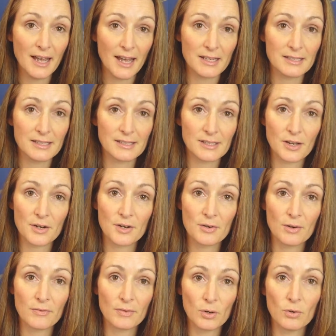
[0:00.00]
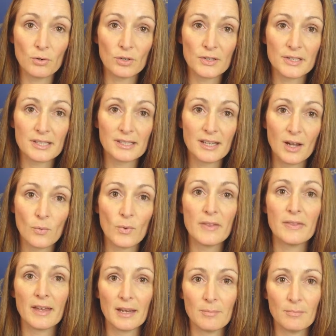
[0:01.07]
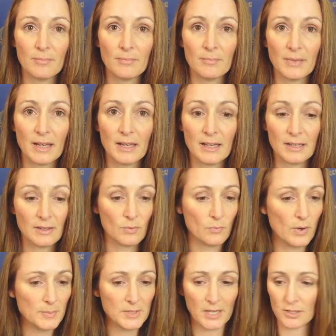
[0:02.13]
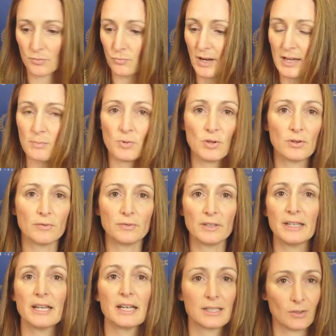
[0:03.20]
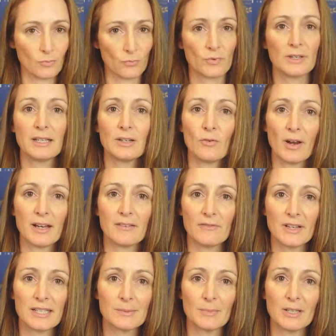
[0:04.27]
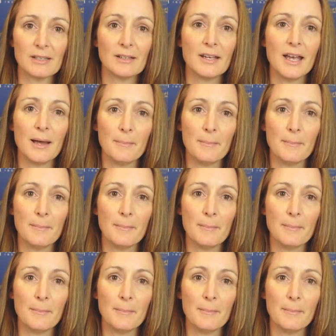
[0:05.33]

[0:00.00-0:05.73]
And so, of course, when the website's running beautifully, it's a really great investment.